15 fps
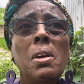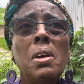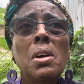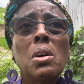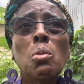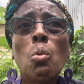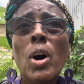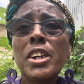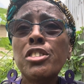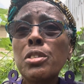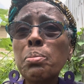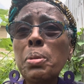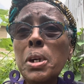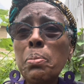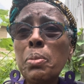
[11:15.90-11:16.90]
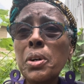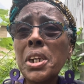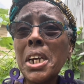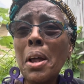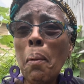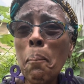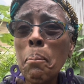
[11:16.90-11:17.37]
watching people
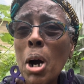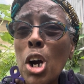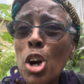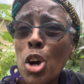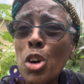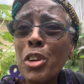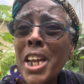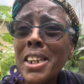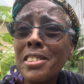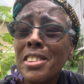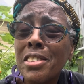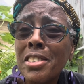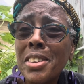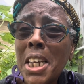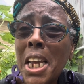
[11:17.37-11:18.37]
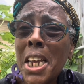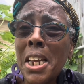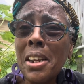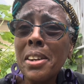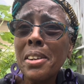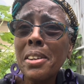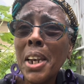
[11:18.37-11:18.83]
get burned at the stake,
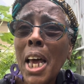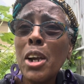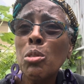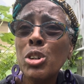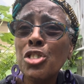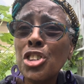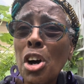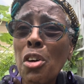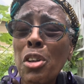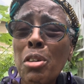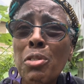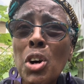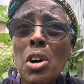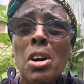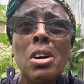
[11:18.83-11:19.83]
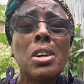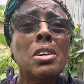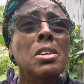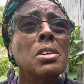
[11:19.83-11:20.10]
like with Joan of Arc.